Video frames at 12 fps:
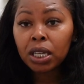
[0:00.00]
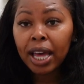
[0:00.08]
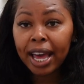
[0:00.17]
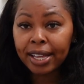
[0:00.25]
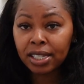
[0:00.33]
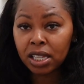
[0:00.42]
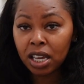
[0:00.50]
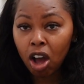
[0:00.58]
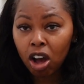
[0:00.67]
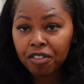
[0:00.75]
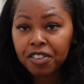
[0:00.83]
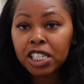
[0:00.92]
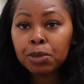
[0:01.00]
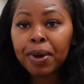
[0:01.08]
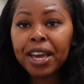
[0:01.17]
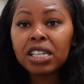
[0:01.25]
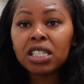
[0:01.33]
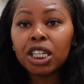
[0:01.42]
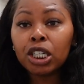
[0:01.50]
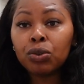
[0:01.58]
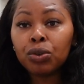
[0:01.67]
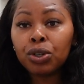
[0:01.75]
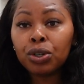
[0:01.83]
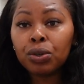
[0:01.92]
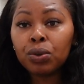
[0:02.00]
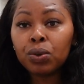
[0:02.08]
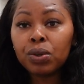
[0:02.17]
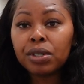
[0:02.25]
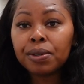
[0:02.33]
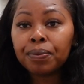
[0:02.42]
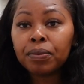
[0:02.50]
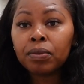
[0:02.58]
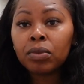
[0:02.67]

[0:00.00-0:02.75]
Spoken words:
as the office space that you use.